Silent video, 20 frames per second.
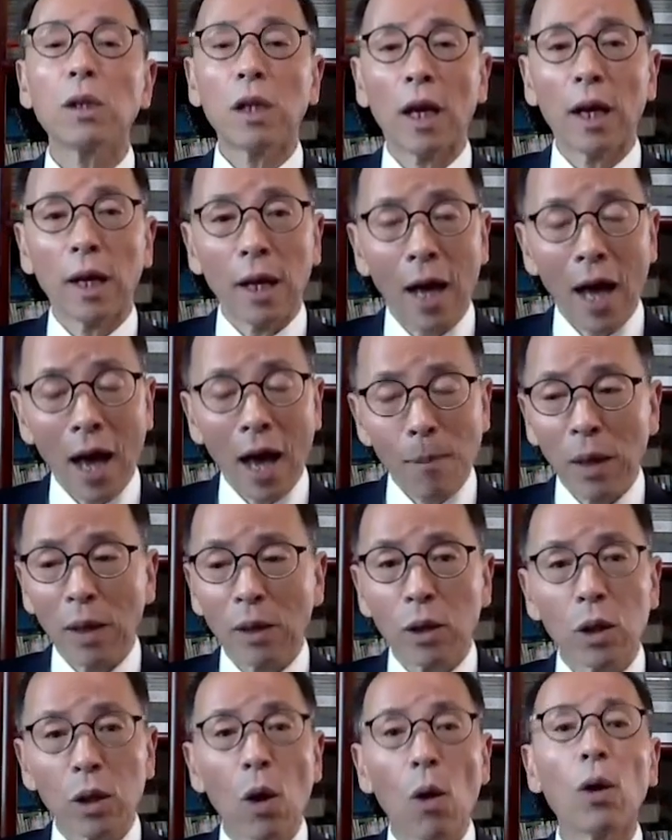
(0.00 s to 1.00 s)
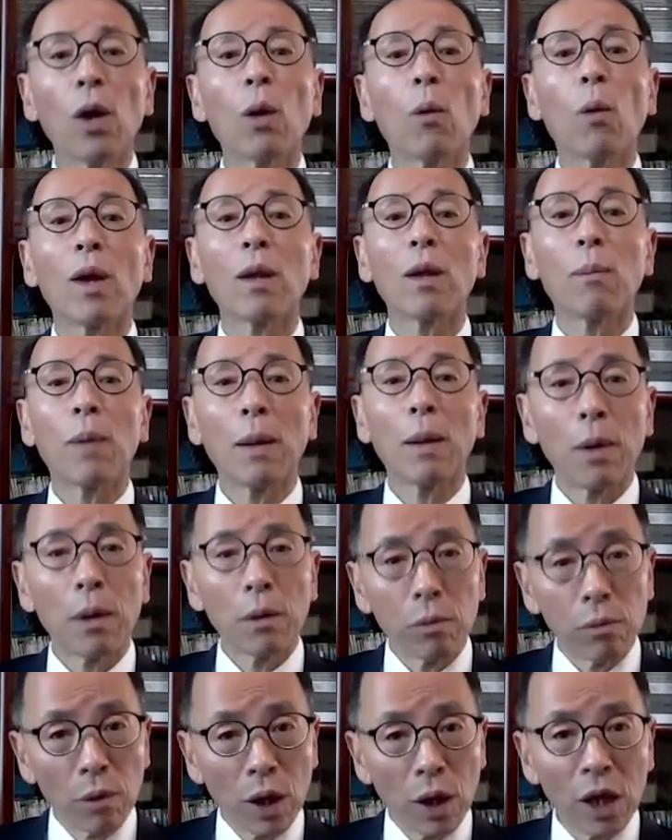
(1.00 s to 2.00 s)
so this thing happens only
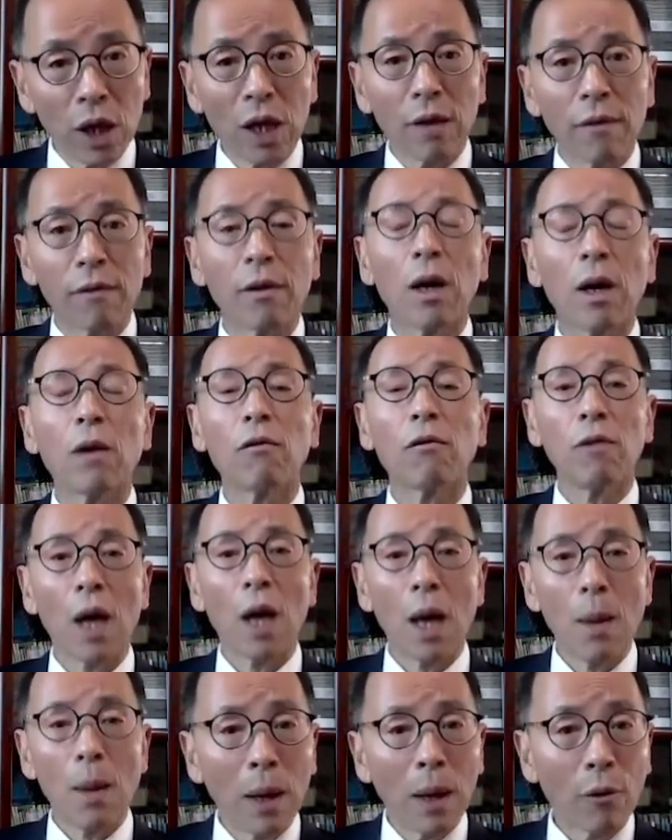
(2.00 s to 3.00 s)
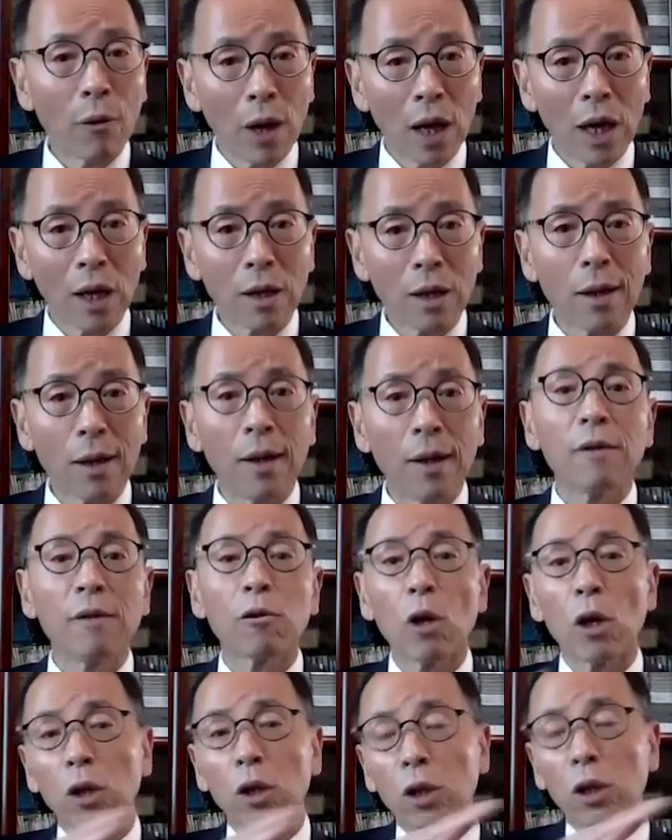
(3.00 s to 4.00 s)
when people who leave, who
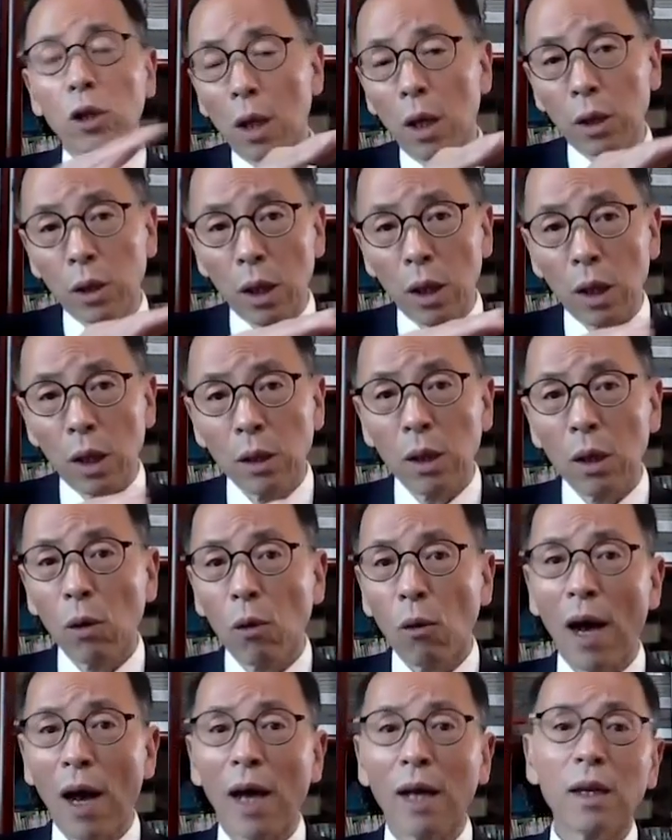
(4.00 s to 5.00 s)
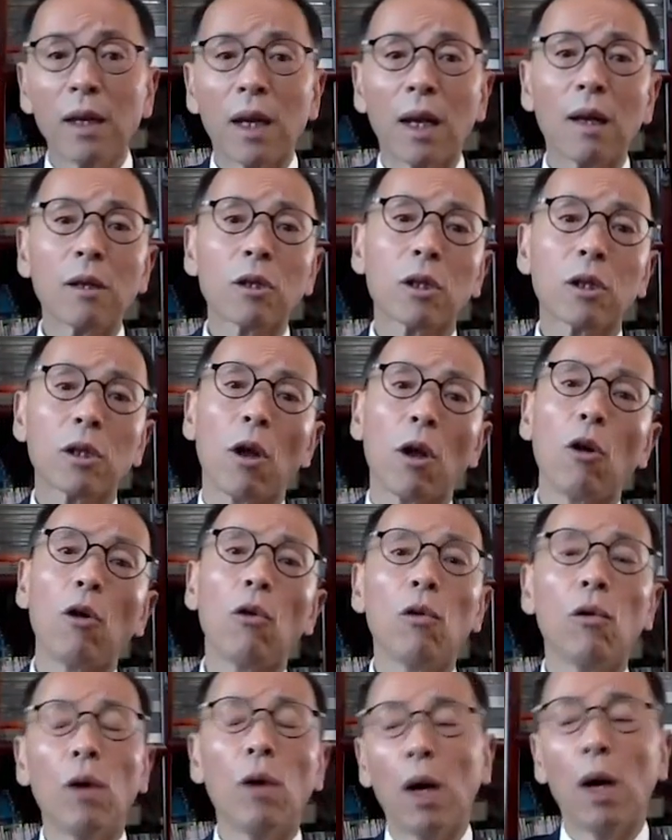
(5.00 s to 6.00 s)
immigrate. So it's a grinding,
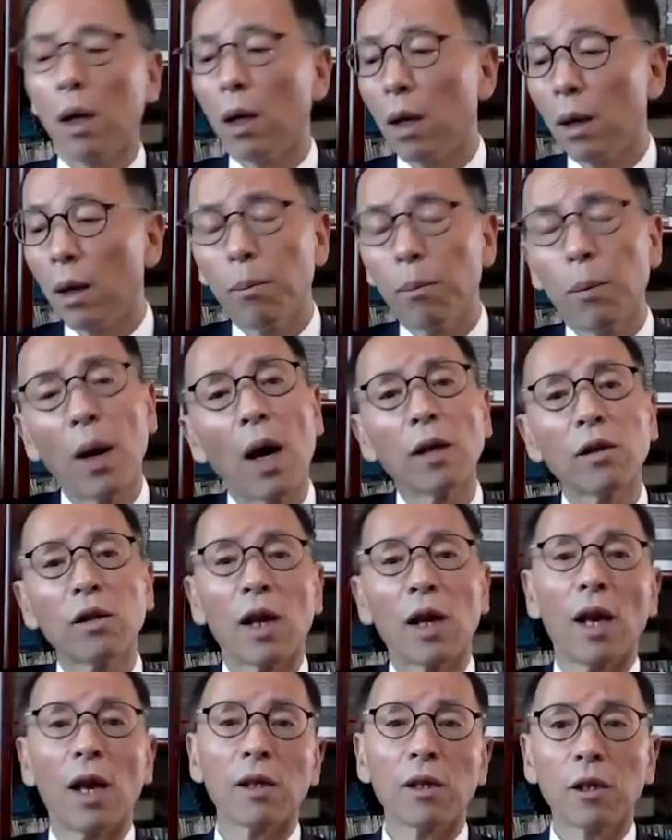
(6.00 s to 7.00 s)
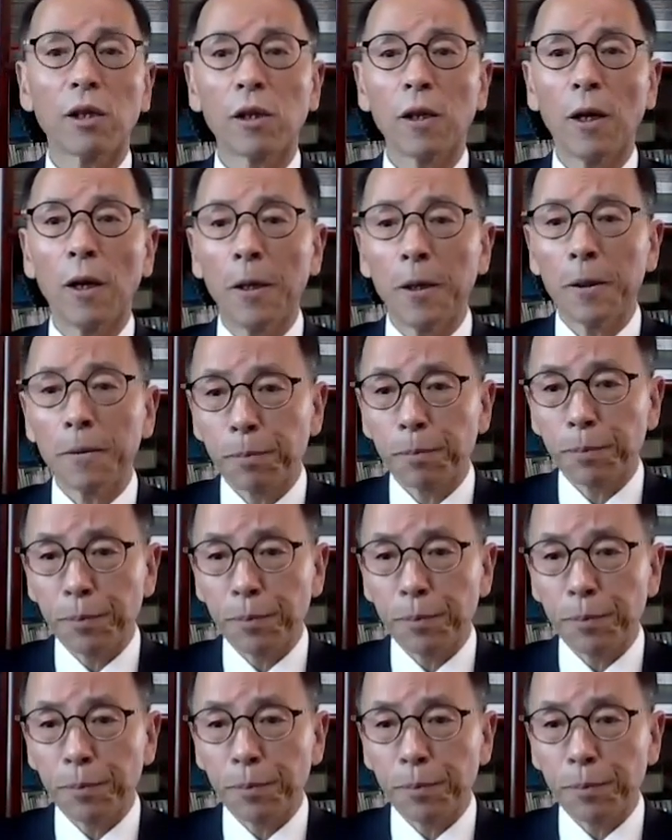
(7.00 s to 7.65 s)
slow process.